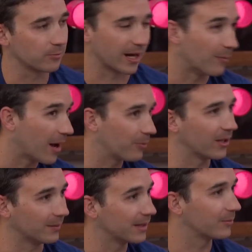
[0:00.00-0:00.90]
when I'm not
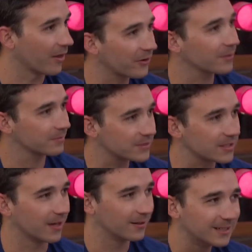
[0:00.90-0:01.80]
playing Big Brother.
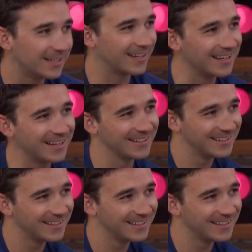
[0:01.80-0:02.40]
So.